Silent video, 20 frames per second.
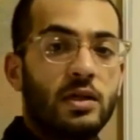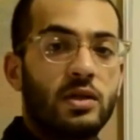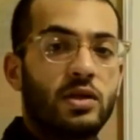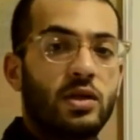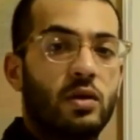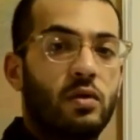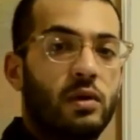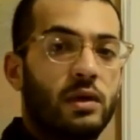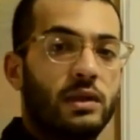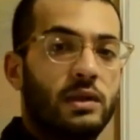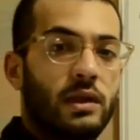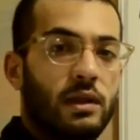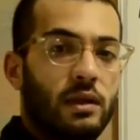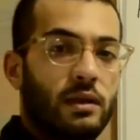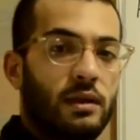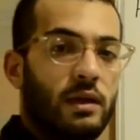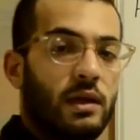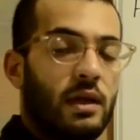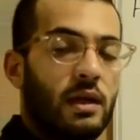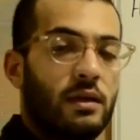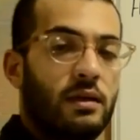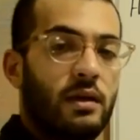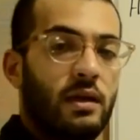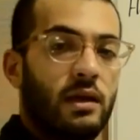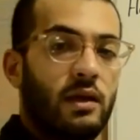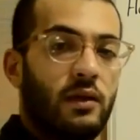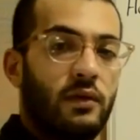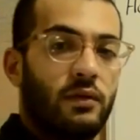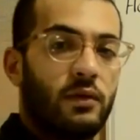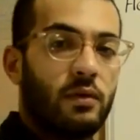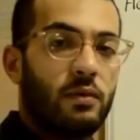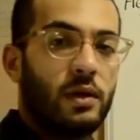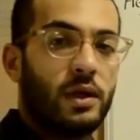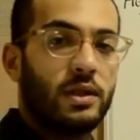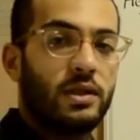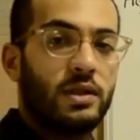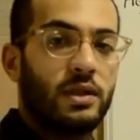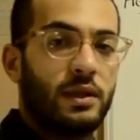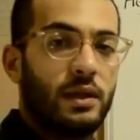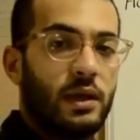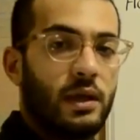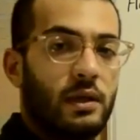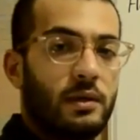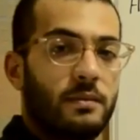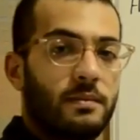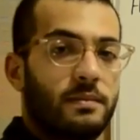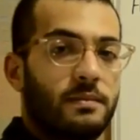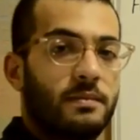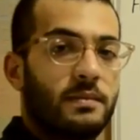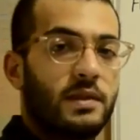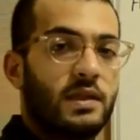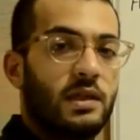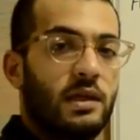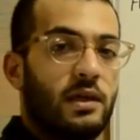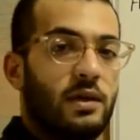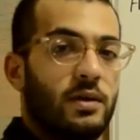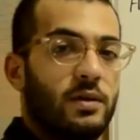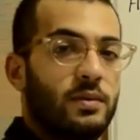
So until then, I thank you for watching and see